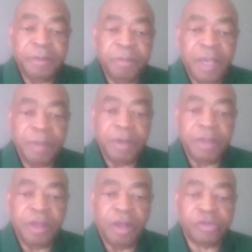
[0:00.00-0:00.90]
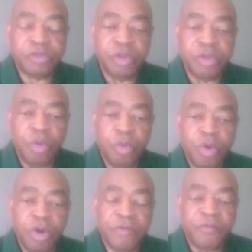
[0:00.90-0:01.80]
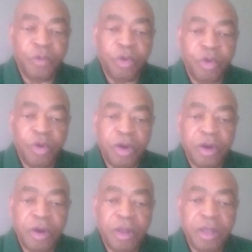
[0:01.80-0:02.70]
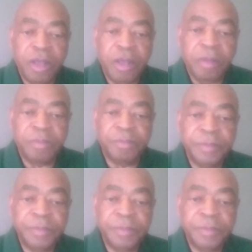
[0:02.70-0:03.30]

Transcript: my mother also worked for a